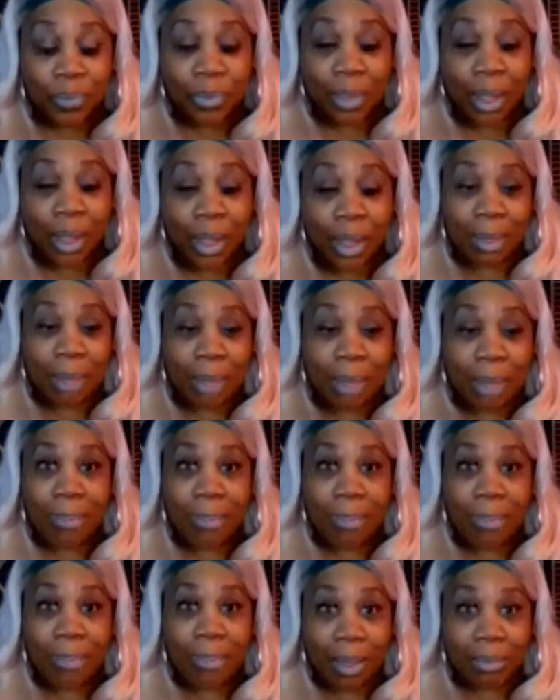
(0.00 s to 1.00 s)
My
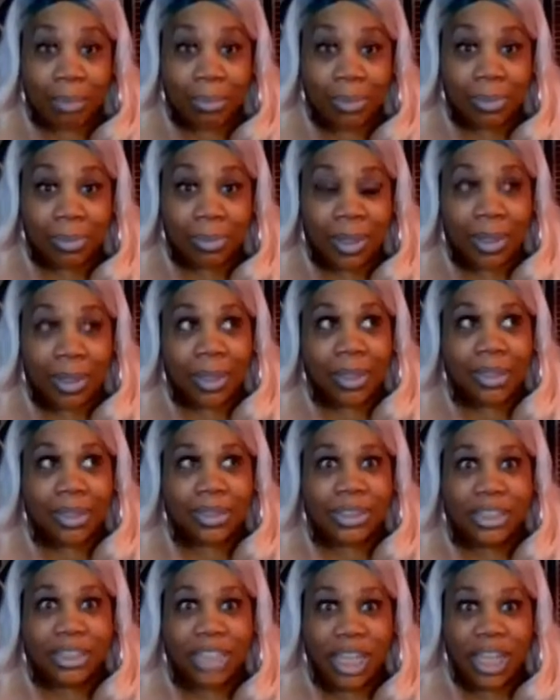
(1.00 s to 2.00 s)
mom,
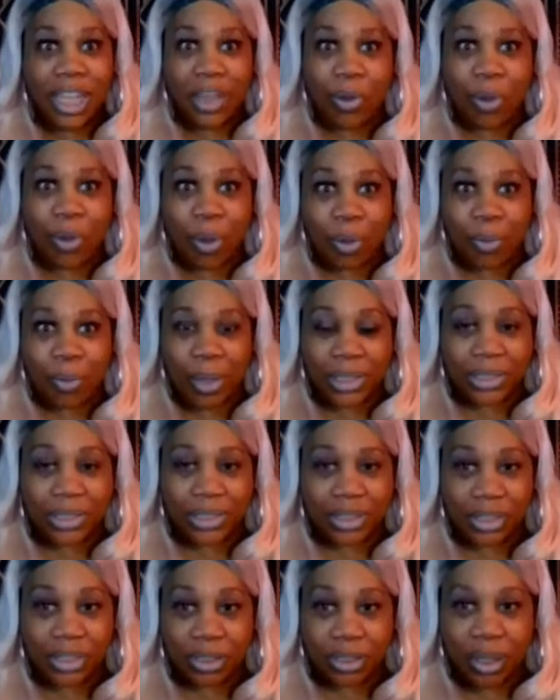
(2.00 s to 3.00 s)
she always
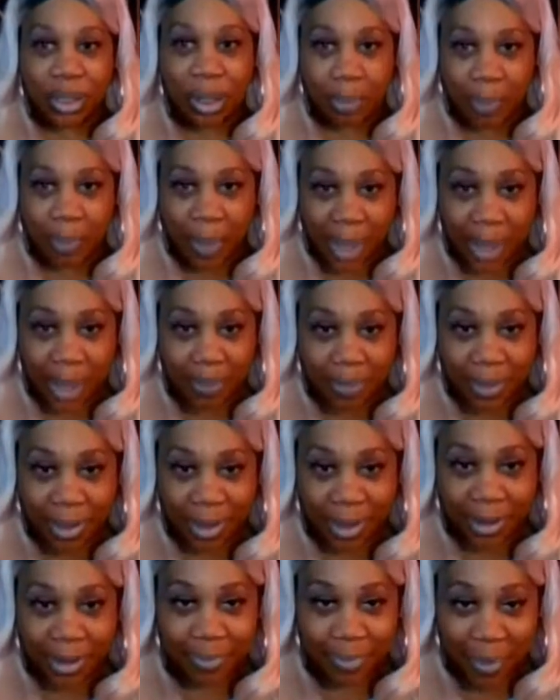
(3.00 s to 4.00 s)
took her paper
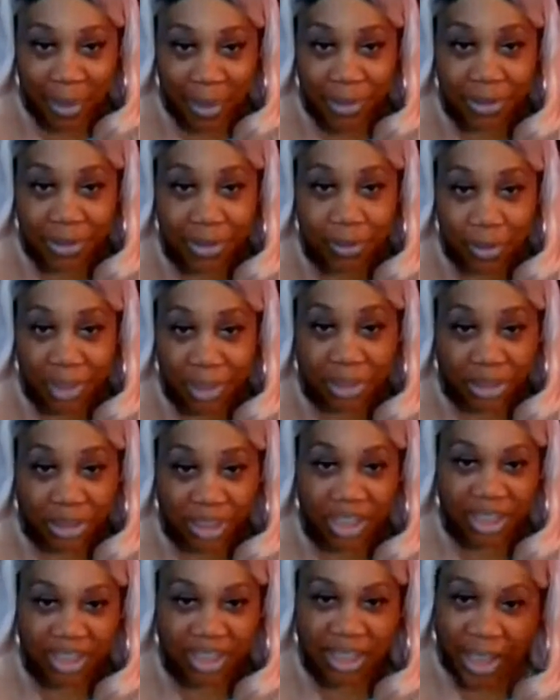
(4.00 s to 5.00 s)
and pencil and she
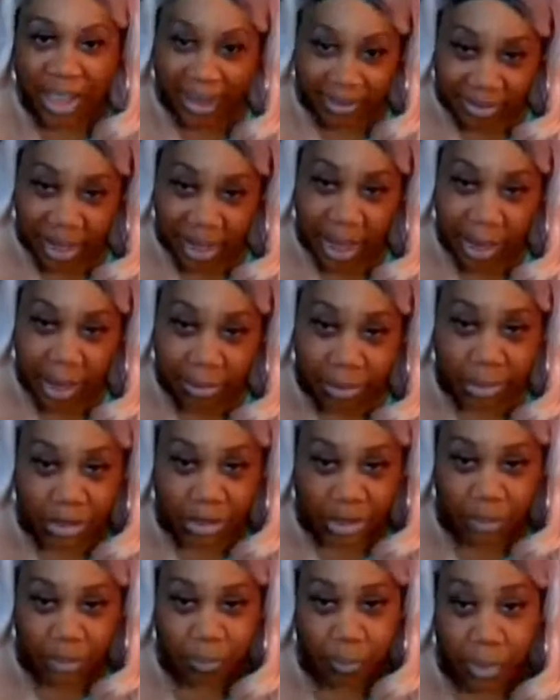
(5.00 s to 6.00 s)
sat down and
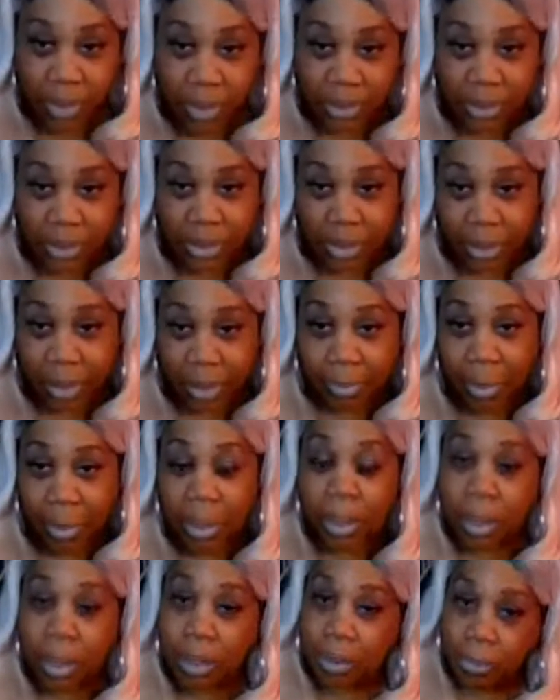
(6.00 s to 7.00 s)
she budgeted up
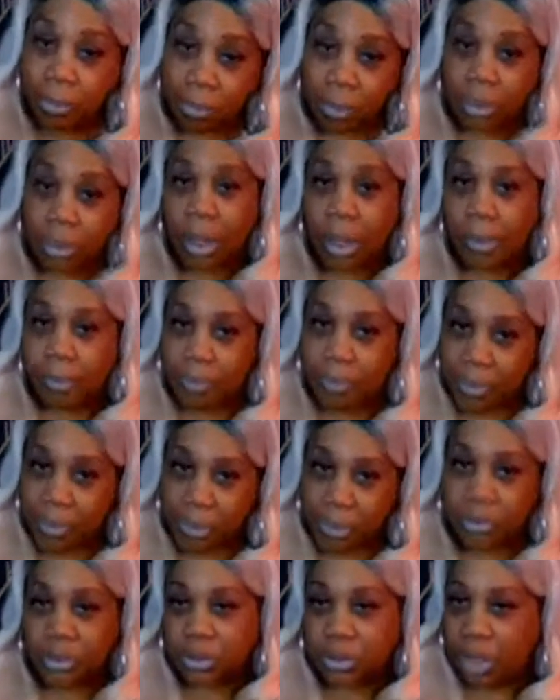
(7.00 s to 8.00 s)
all of her
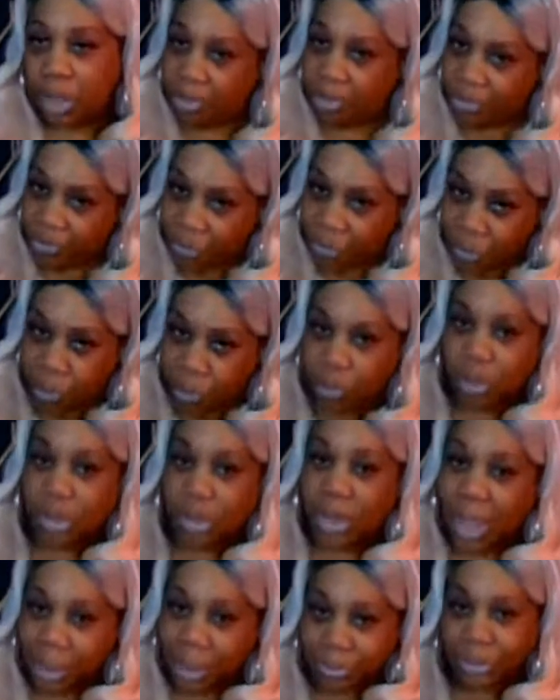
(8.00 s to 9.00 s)
bills, her food
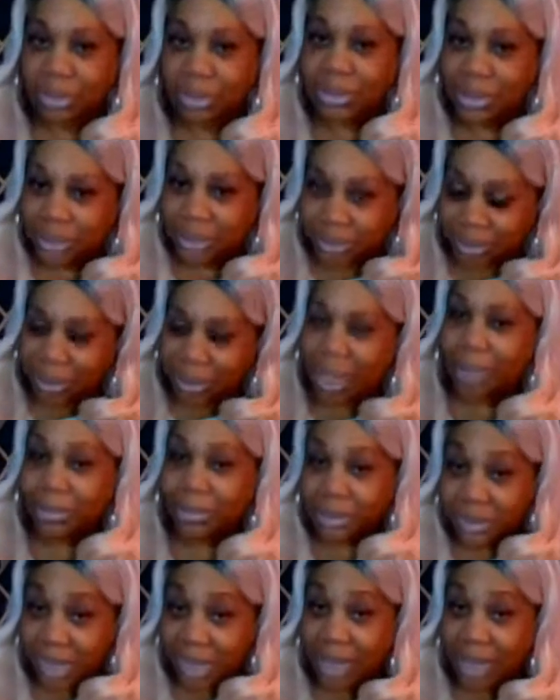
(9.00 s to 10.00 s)
allowance, this allowance,
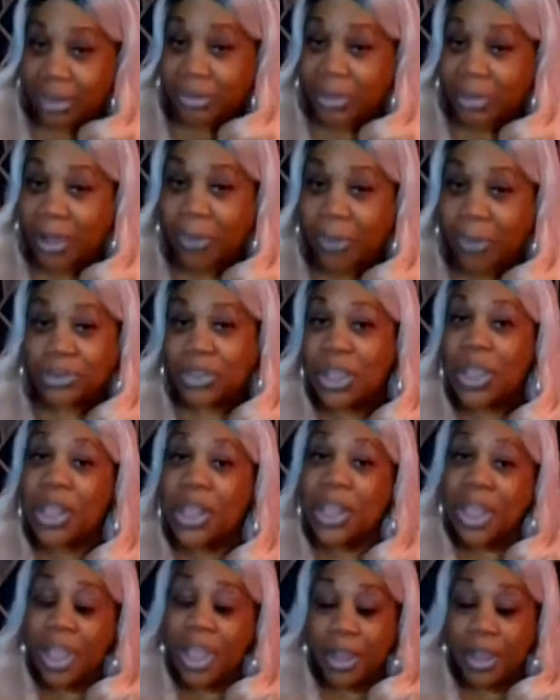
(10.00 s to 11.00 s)
that allowance.
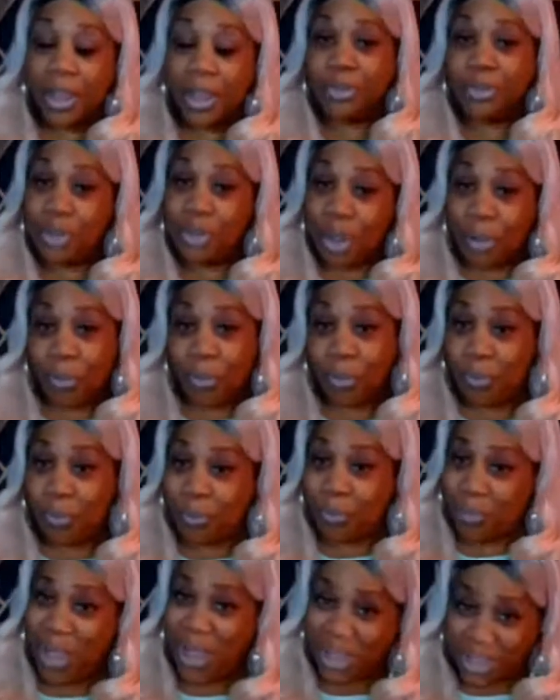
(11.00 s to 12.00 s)
And you know,
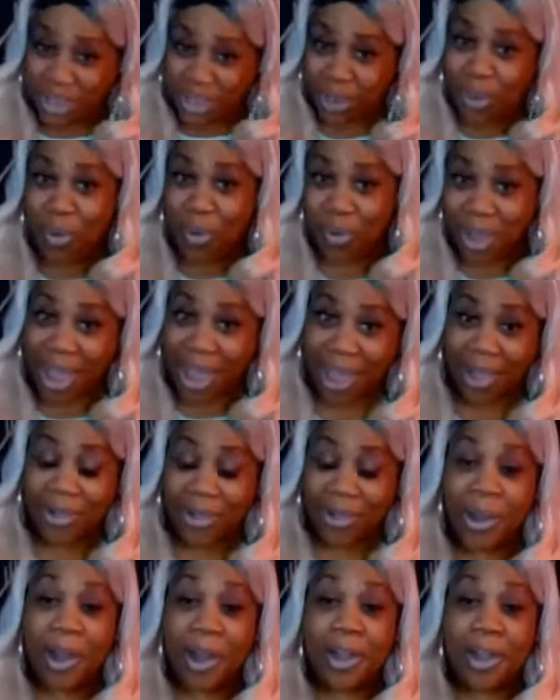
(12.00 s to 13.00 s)
we do that.
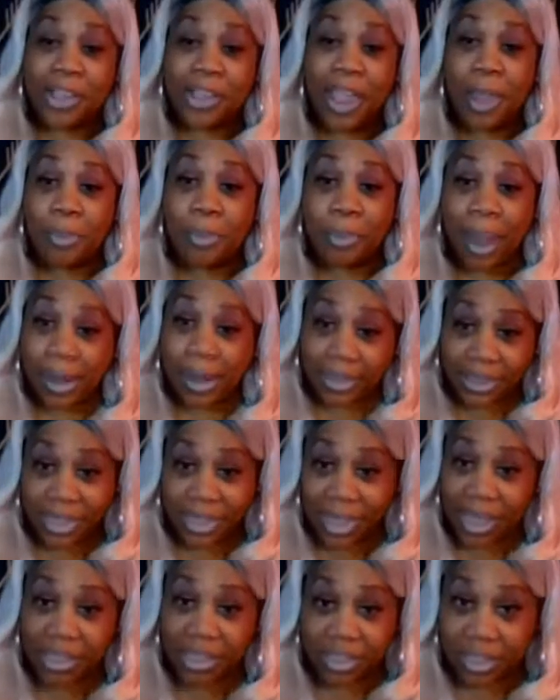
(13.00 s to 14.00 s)
And my
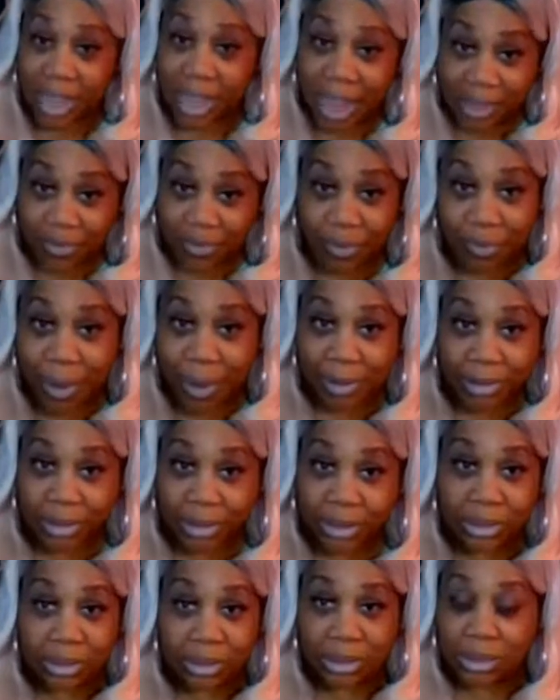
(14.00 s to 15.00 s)
kids laugh about it
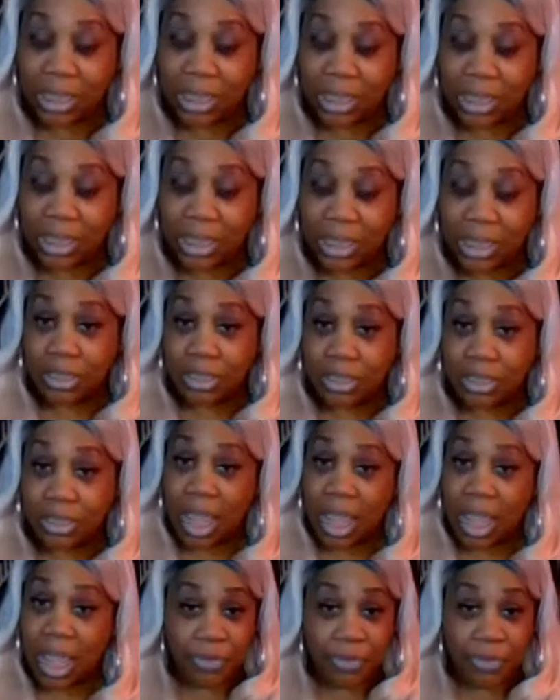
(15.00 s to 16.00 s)
to this day because
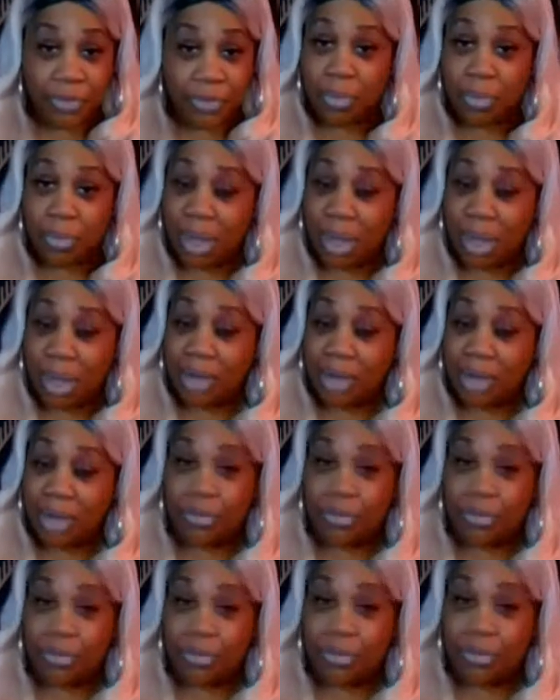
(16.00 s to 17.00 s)
every month,
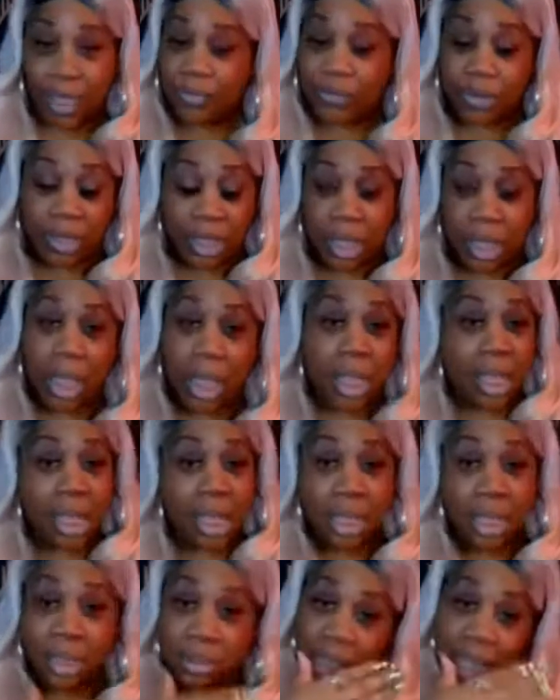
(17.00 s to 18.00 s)
faithfully,
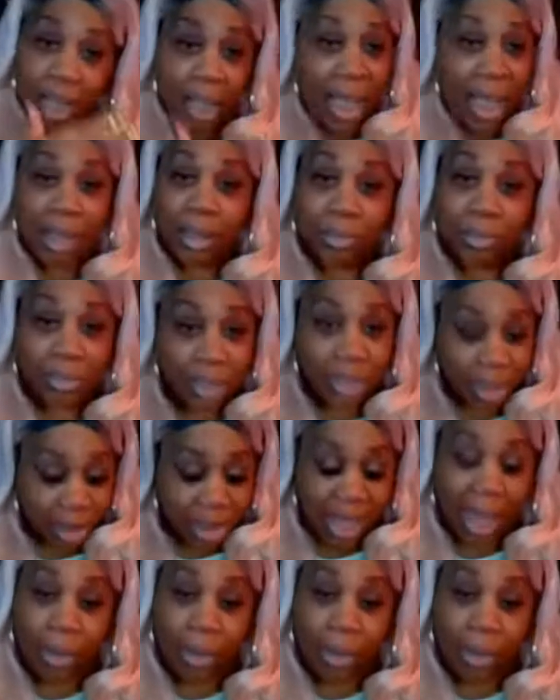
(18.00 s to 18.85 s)
I am the accountant.